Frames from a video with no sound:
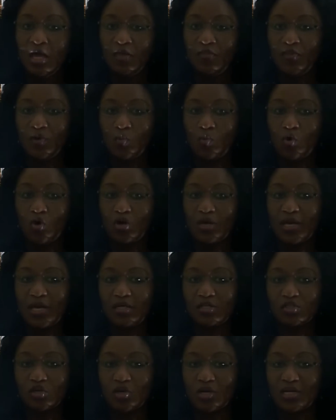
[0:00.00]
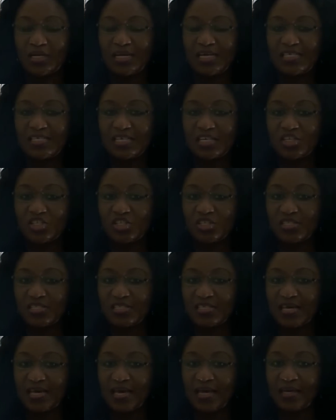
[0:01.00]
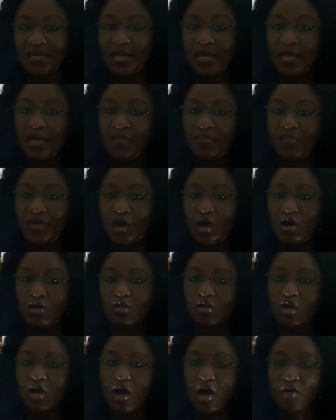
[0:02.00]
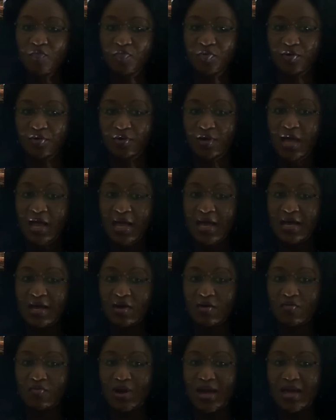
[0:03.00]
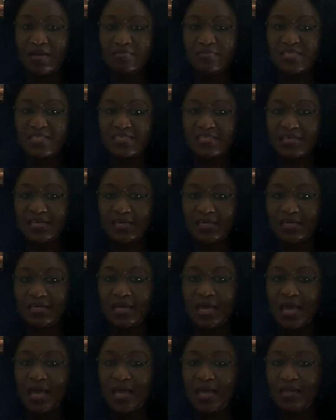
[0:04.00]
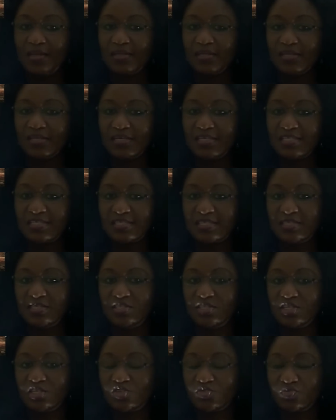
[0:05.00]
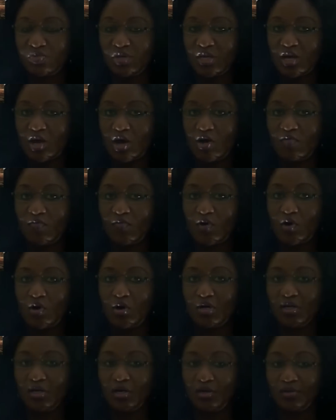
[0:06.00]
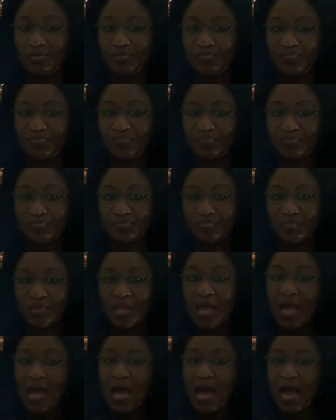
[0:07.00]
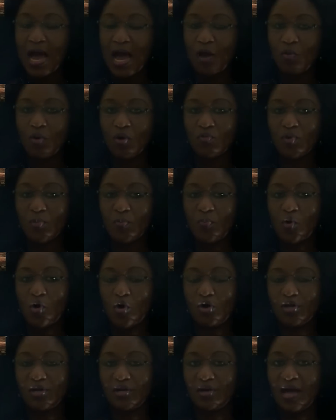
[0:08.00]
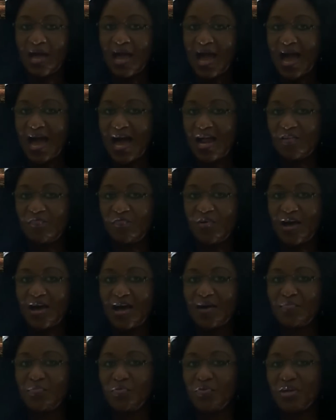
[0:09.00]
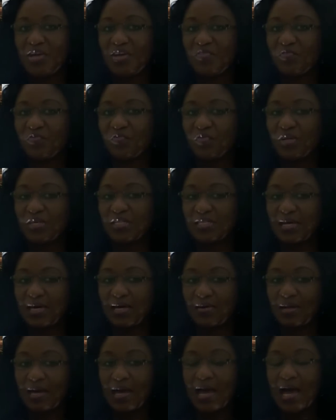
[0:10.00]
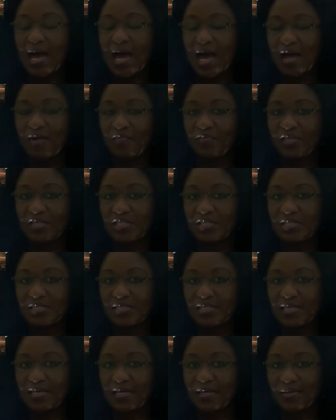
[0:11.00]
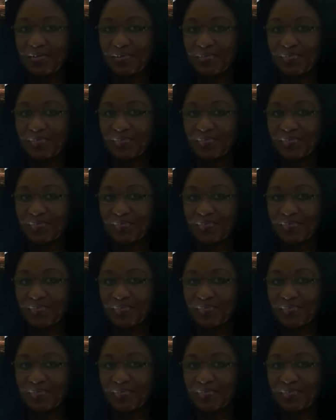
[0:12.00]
The World Health Organization said they uncovered a crime scene in the eastern district of Conteh. Our reporter Alfred in Freetown have this to say.